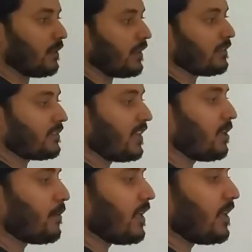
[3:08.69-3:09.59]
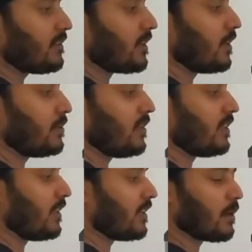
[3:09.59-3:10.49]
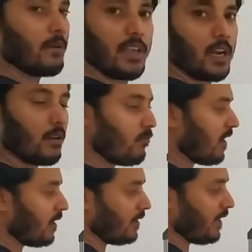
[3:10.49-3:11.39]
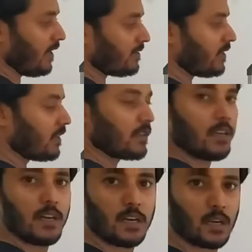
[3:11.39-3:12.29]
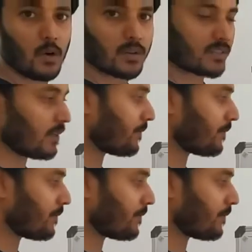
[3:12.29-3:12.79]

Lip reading: That is T by I is equal to G theta by L, where T is the torsion